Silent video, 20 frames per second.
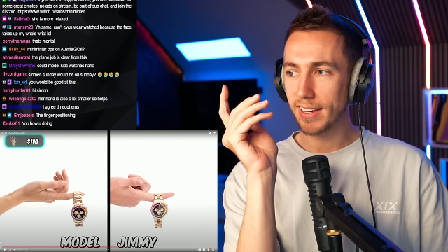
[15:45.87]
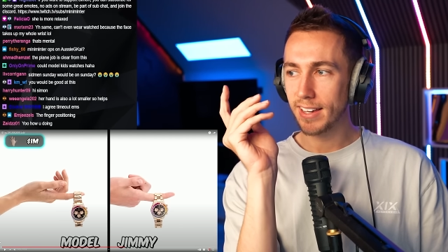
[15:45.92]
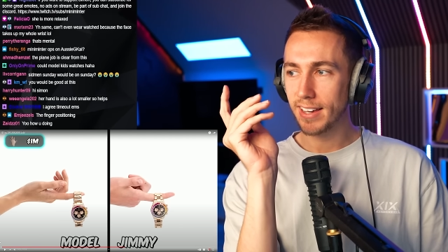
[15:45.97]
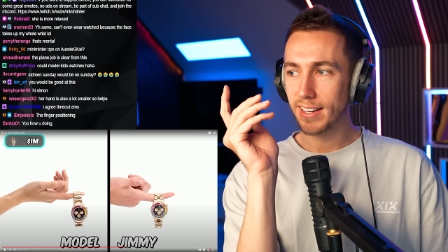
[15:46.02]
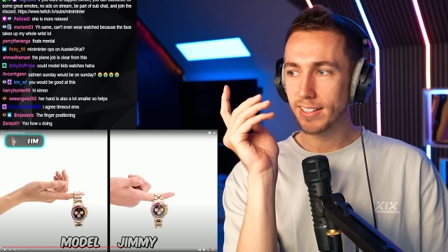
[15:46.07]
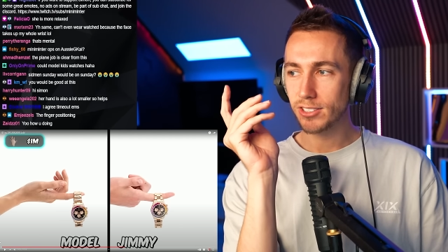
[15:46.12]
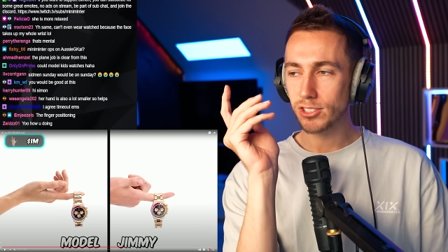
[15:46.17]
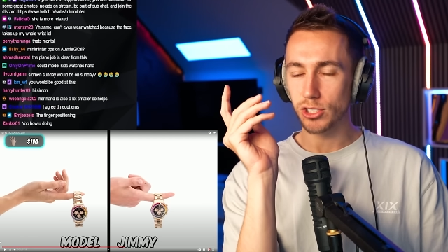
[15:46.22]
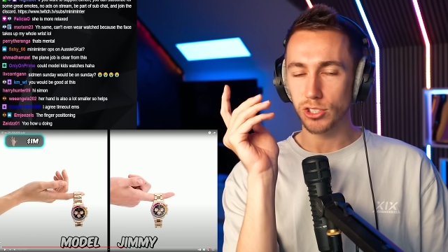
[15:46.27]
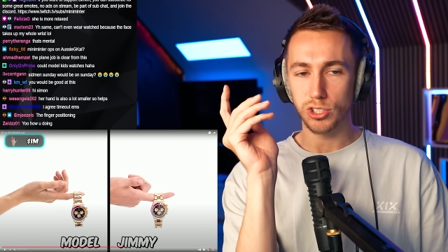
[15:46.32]

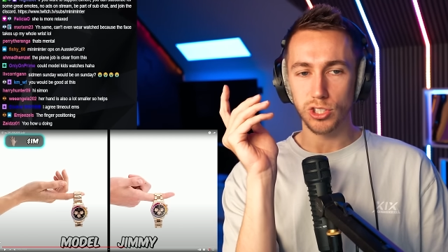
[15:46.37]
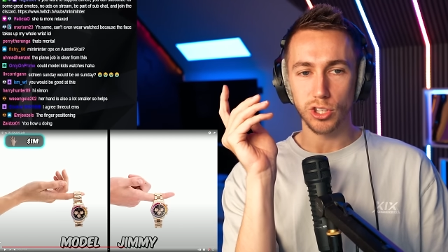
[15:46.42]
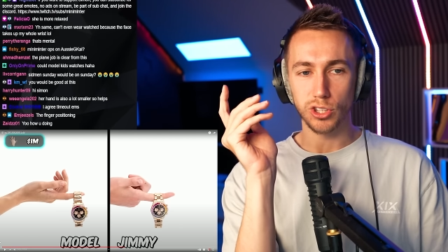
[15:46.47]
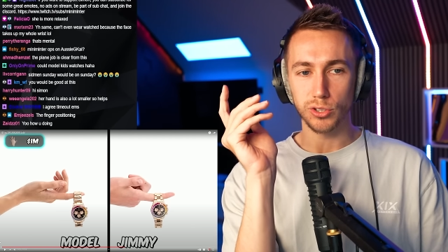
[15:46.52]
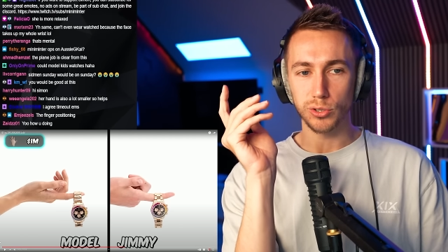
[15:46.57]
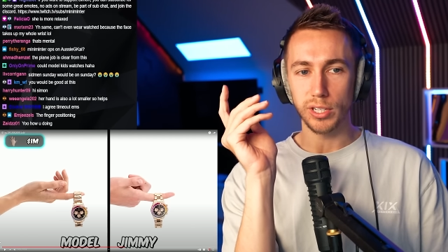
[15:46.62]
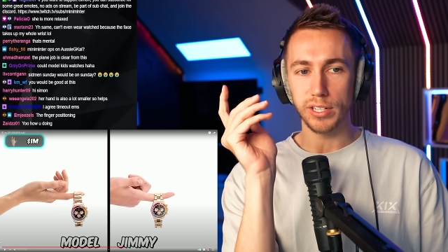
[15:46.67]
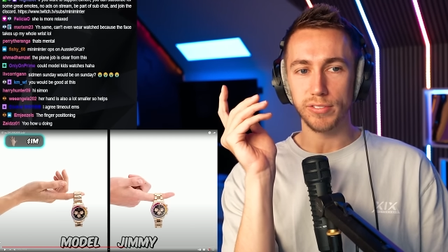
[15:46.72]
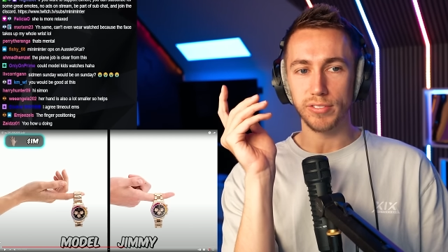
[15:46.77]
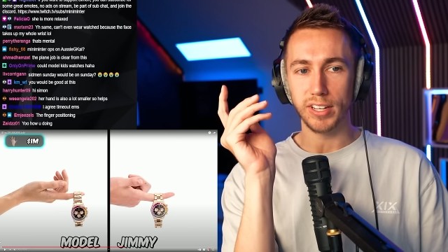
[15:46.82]
It's because the
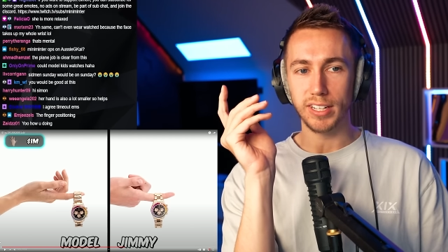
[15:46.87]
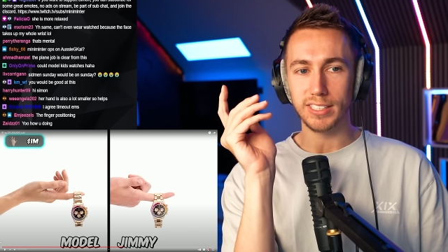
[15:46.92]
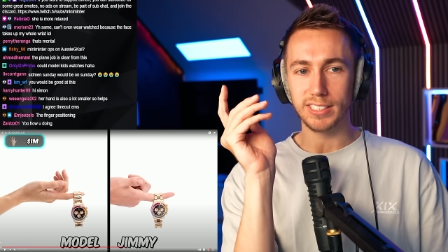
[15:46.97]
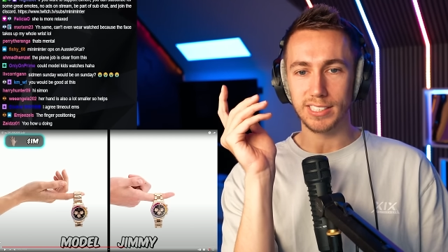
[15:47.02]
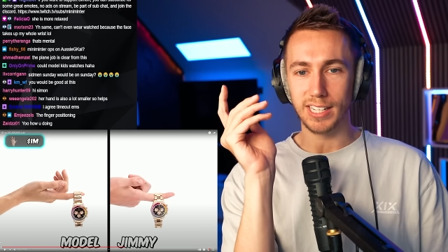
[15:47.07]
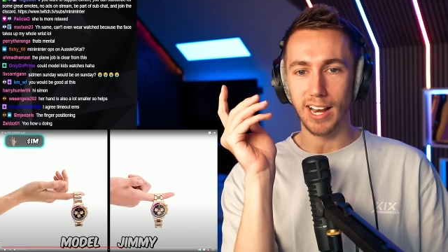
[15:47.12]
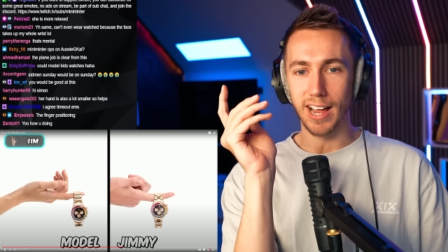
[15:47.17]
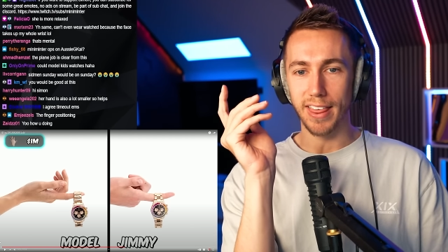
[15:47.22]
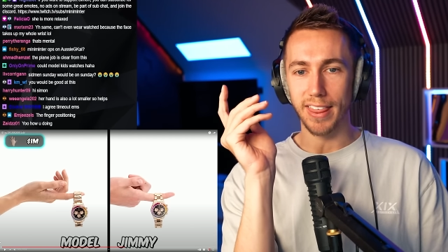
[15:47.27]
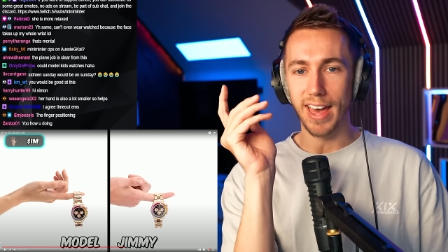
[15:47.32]
three fingers are
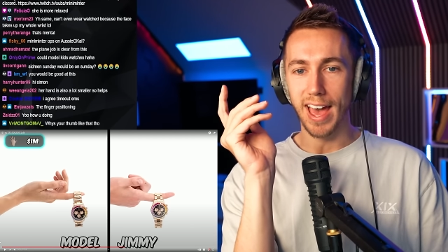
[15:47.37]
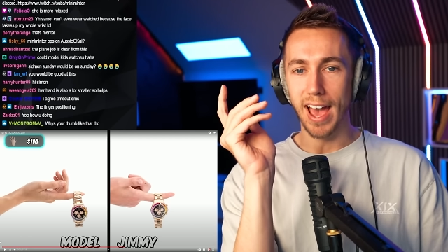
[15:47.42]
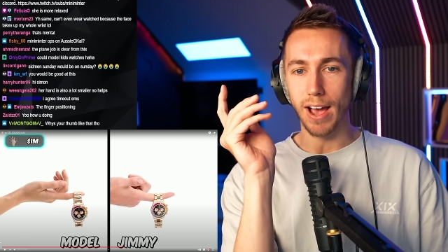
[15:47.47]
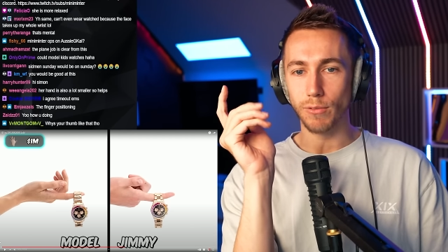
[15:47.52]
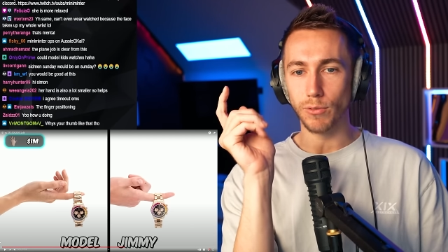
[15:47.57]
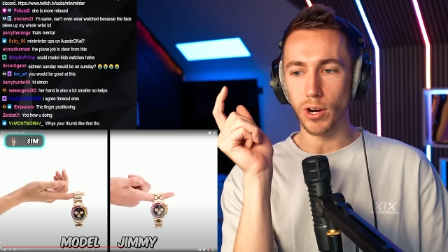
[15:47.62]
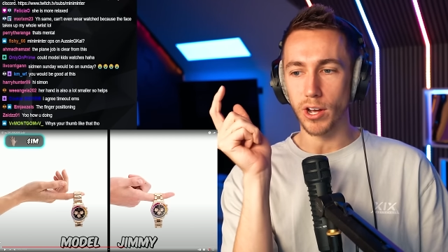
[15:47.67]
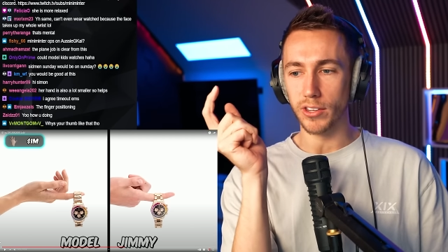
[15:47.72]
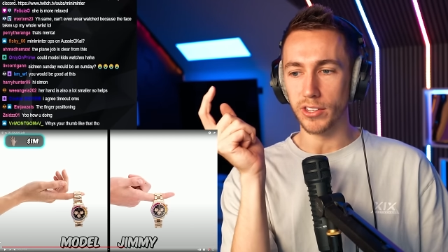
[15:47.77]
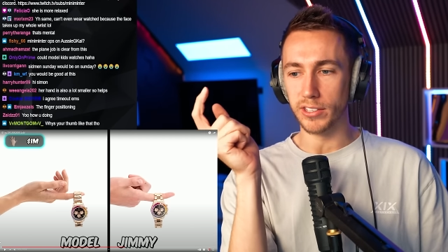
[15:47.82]
like that
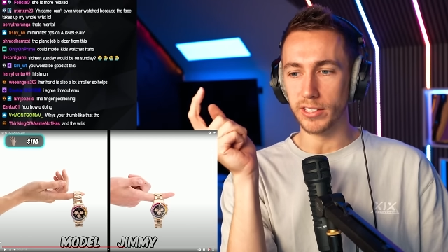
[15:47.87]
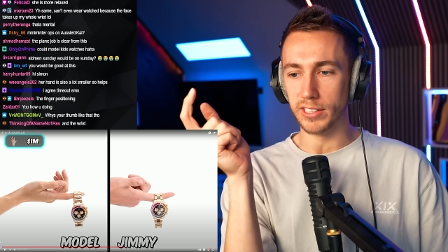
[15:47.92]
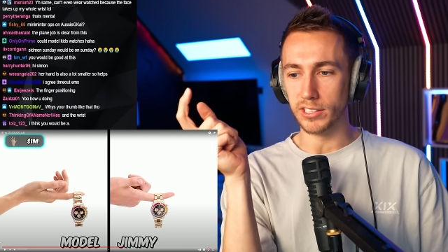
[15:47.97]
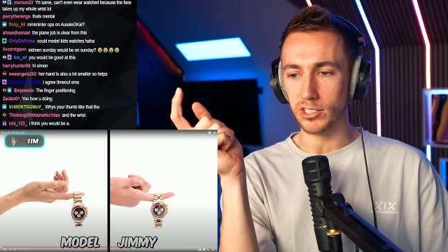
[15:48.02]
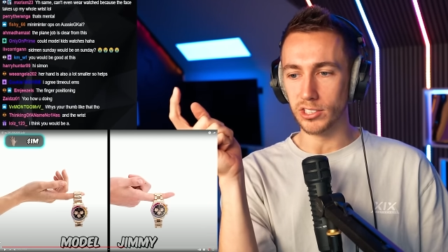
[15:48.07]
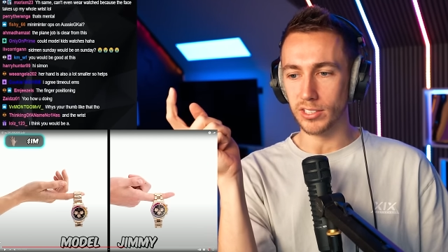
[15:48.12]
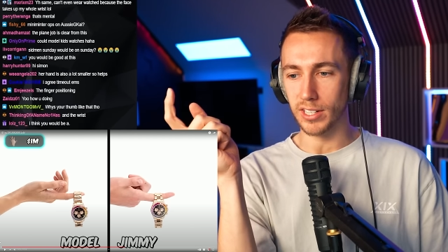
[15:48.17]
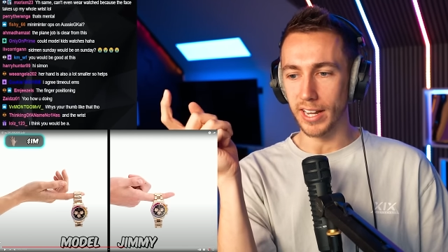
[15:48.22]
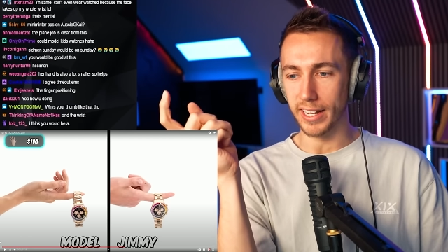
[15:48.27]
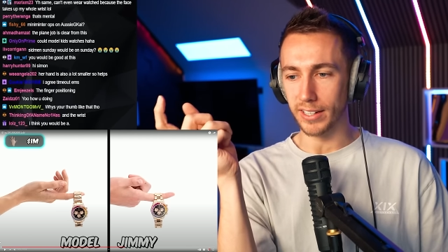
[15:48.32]
rather than
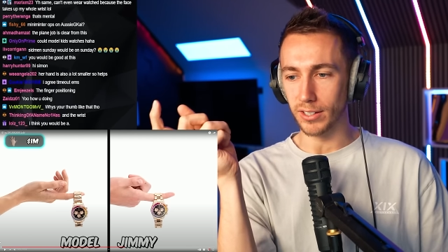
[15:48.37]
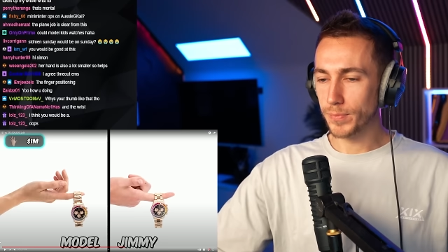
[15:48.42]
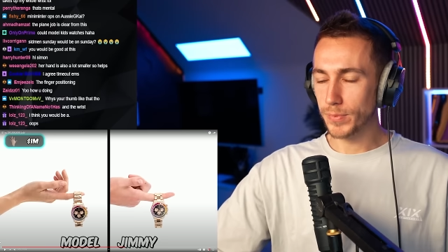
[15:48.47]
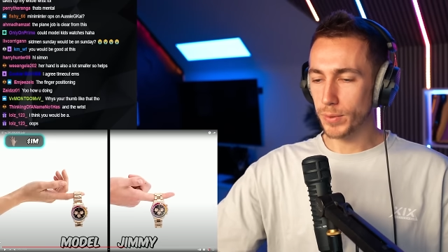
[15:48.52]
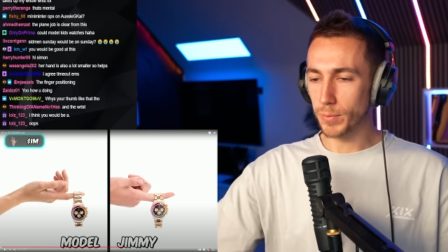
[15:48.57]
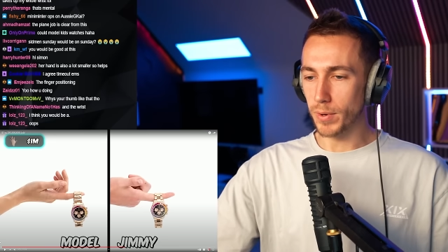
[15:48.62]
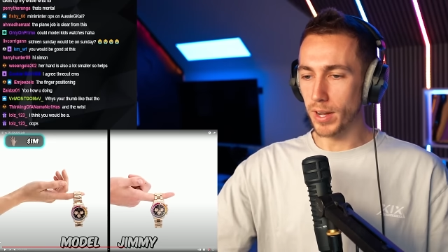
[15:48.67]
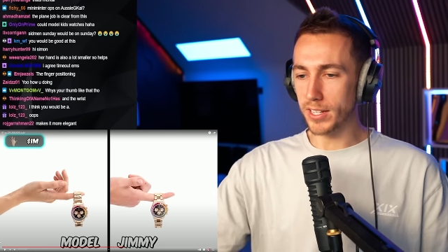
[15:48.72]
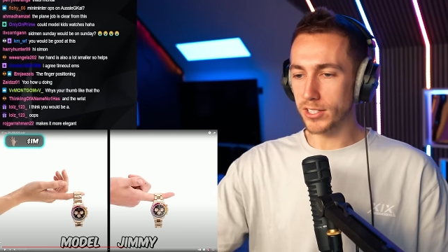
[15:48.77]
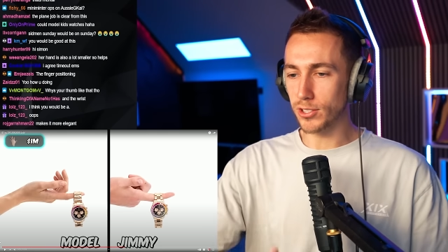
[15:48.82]
like,
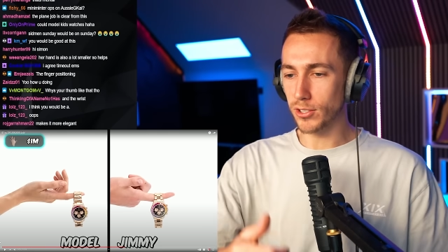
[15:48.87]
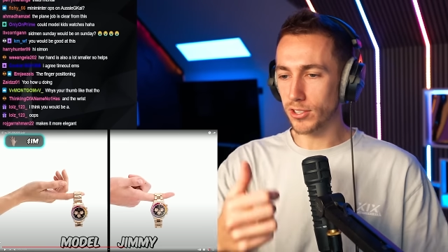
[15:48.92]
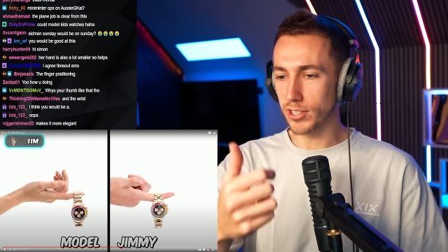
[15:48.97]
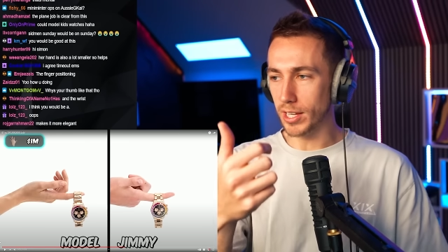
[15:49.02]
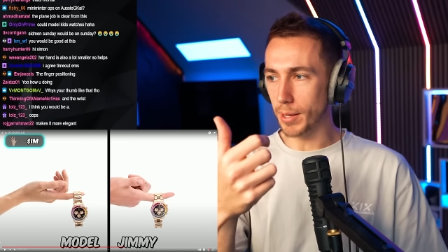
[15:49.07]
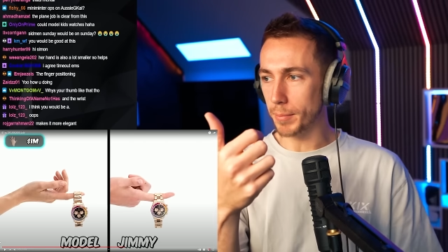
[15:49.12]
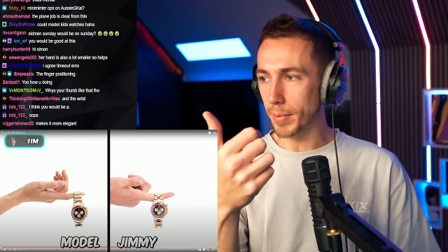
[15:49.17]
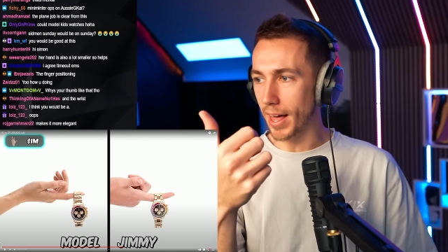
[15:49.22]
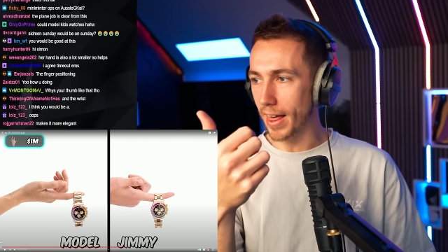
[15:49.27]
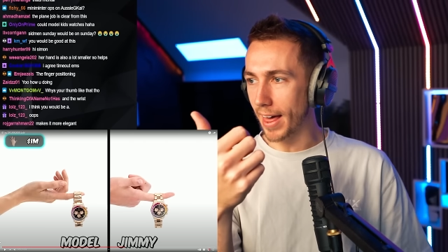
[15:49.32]
why is your
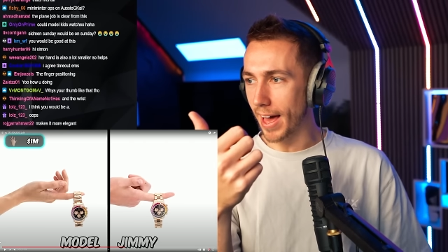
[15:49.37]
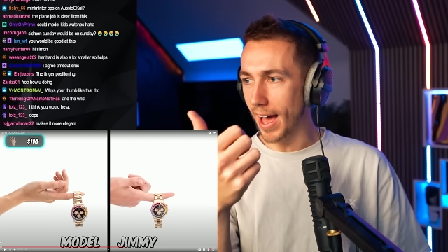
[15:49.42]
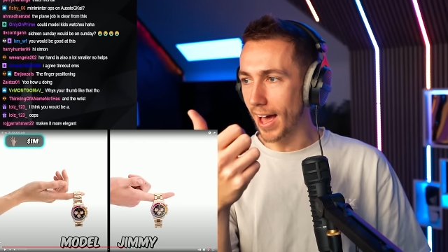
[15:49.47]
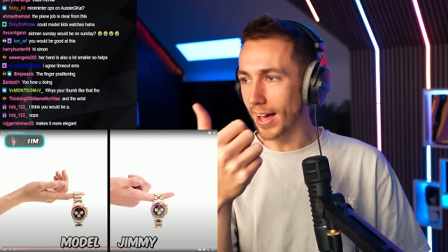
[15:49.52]
thumb like that?